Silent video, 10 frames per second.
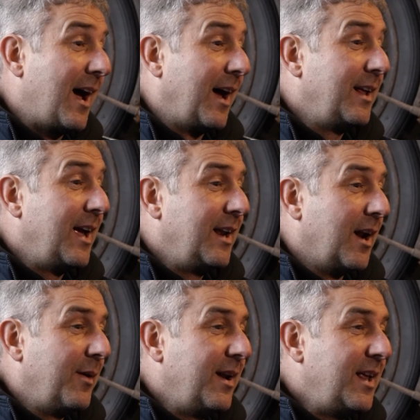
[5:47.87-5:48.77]
And, you
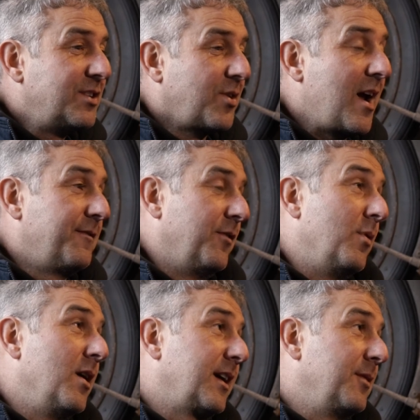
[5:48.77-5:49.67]
know, and it's great fun
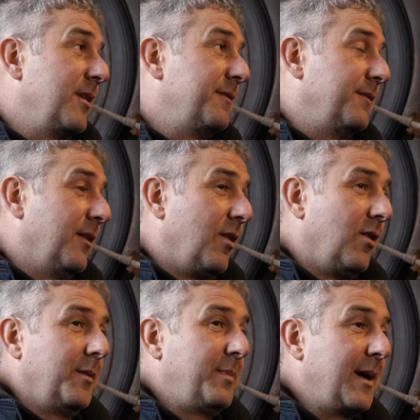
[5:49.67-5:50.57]
working with
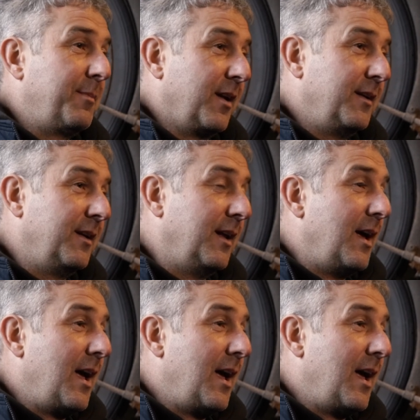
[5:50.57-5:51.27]
all the people. And,